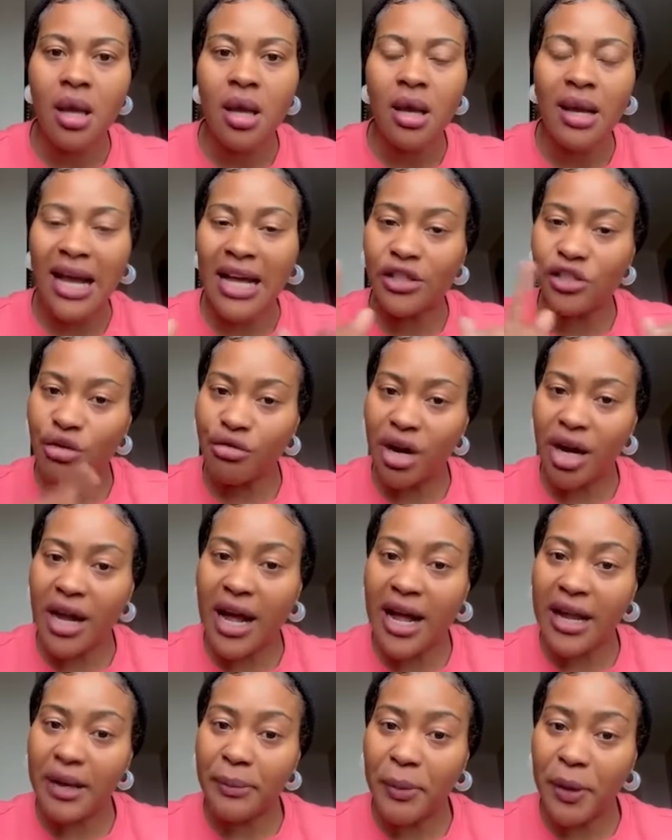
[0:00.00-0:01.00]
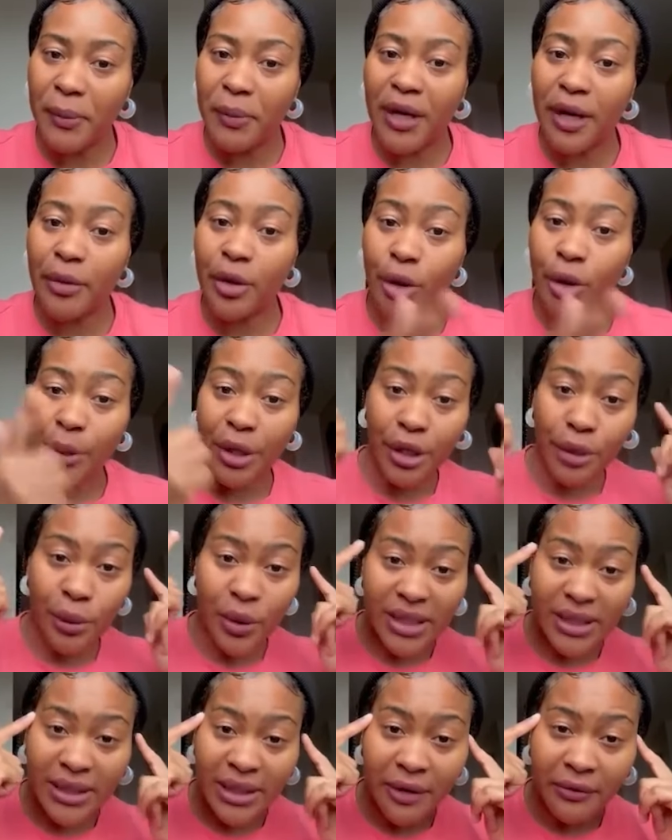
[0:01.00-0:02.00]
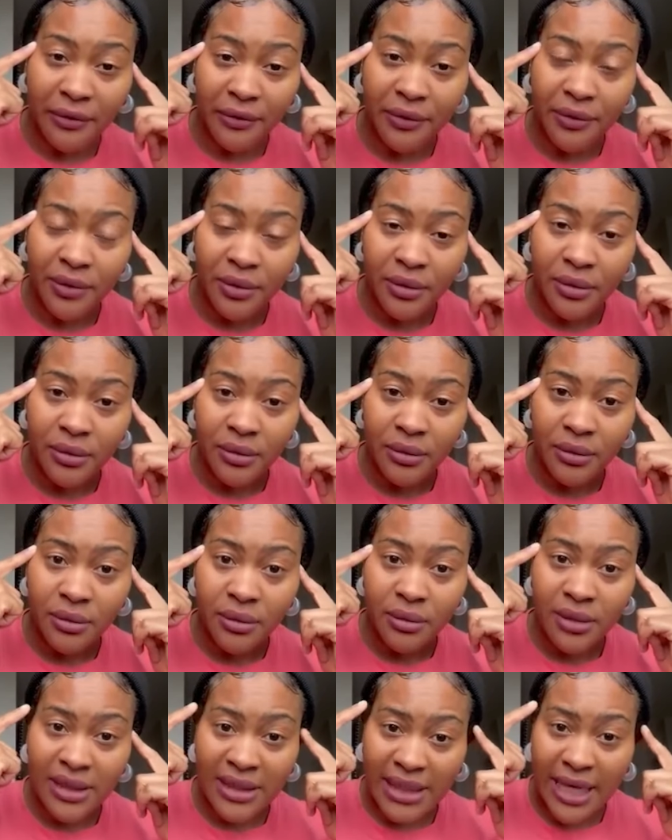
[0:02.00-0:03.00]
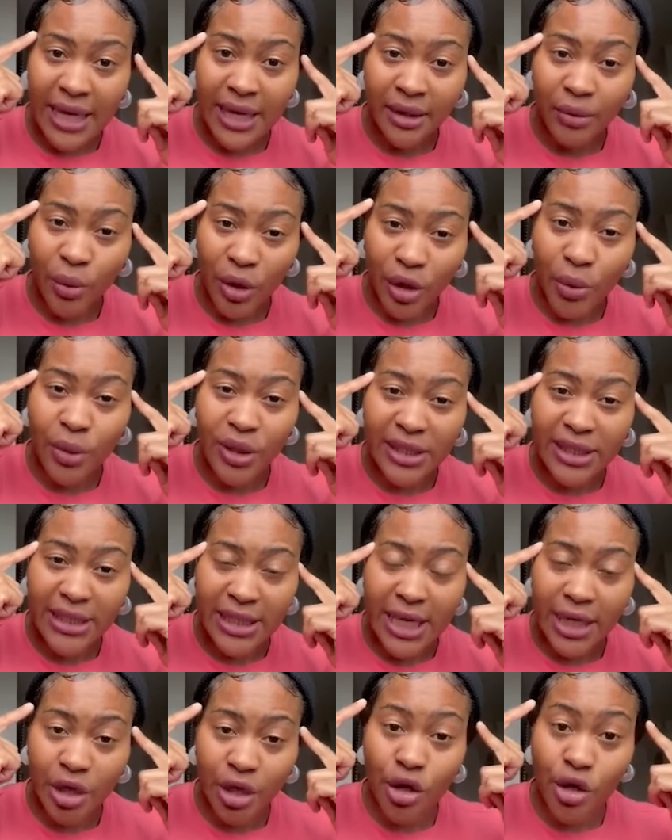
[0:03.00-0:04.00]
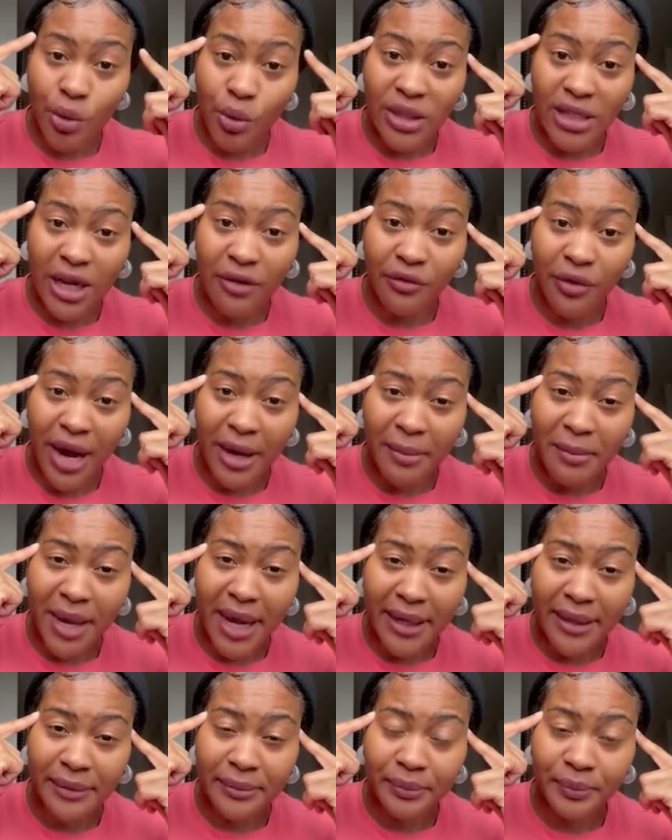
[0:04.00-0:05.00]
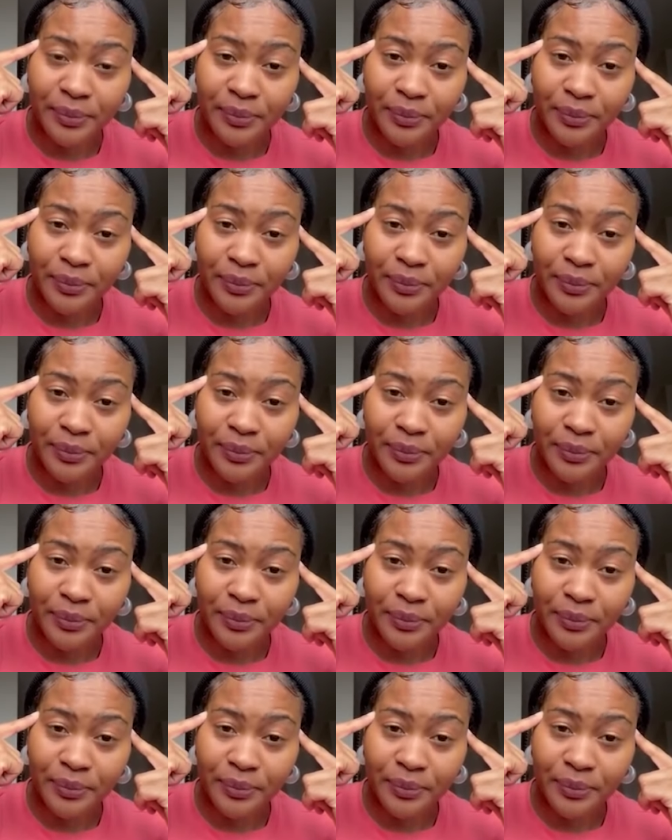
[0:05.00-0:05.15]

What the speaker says: Because you recall the people, let me know, when you was of seeing, when you was seeing, you was of right mind.